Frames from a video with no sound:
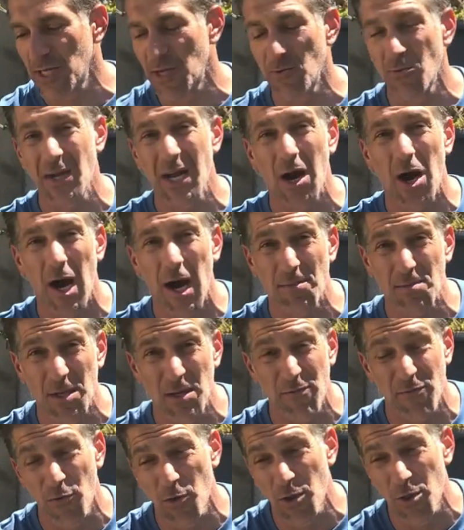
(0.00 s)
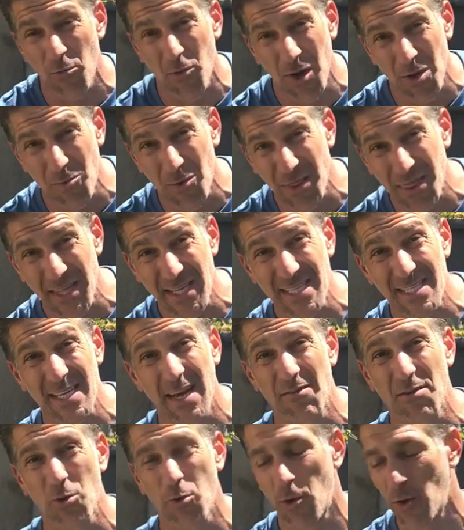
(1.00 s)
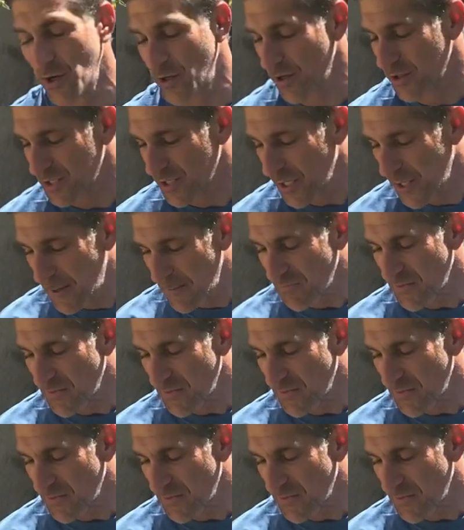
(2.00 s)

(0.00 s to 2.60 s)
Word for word: and we opted for the one with the seven oils,